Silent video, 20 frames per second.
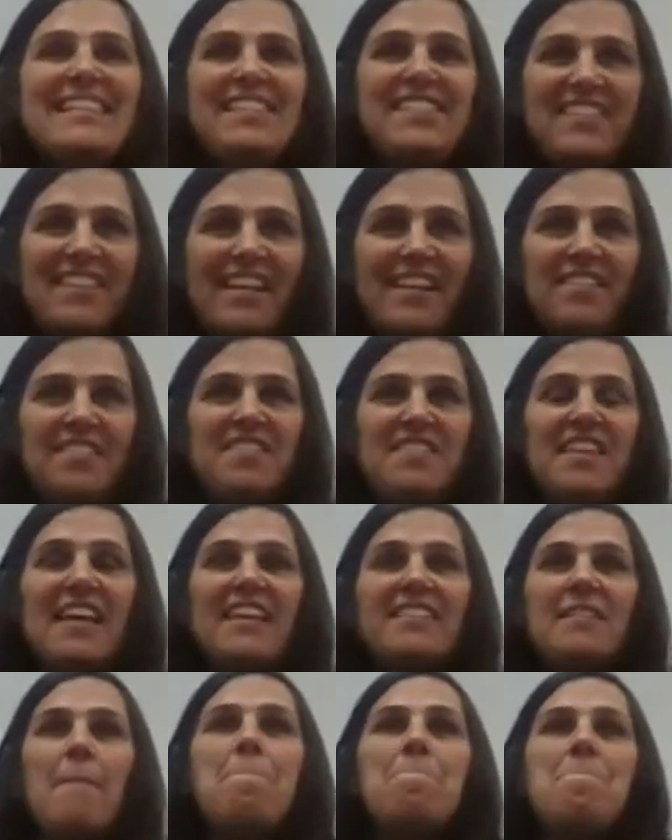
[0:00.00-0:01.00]

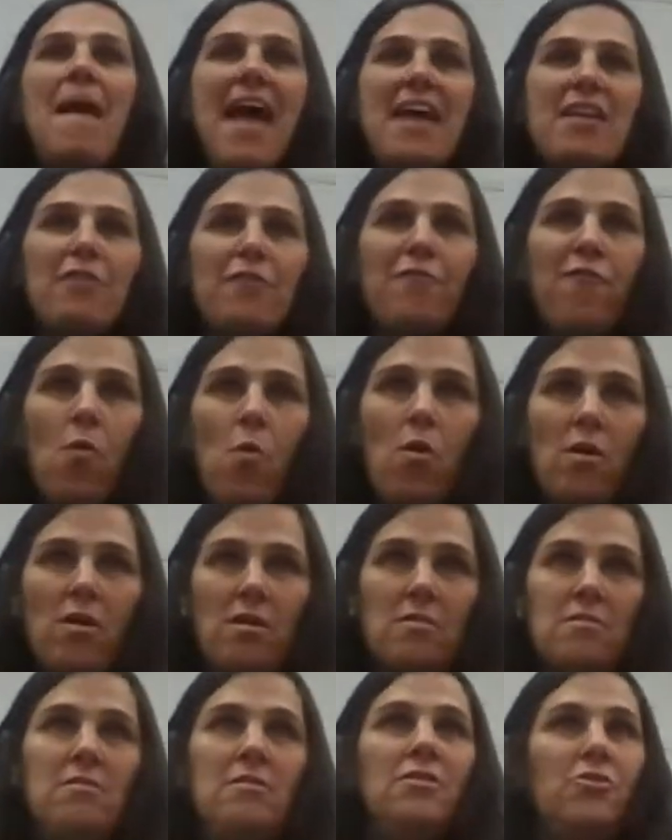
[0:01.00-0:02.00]
Innocence is a
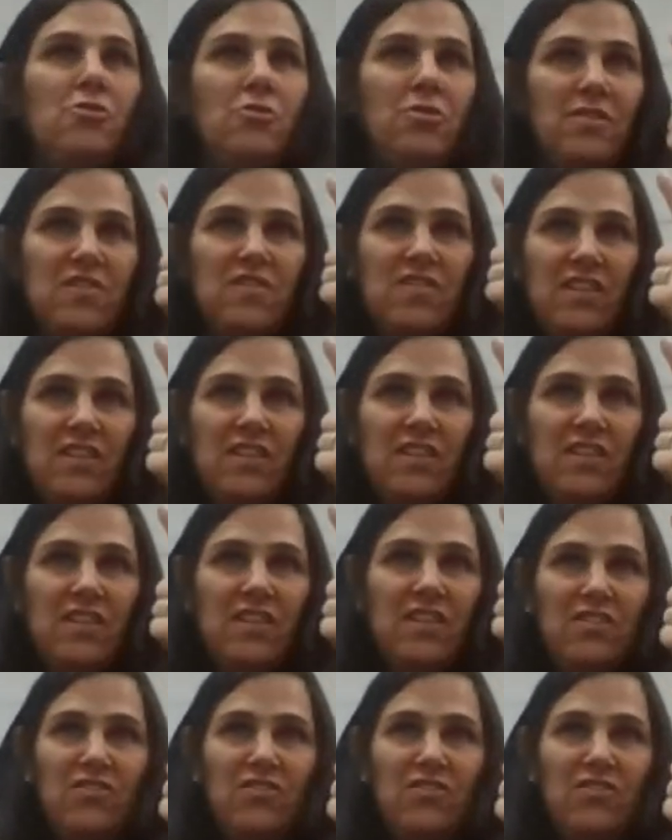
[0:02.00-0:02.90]
metaphor. You could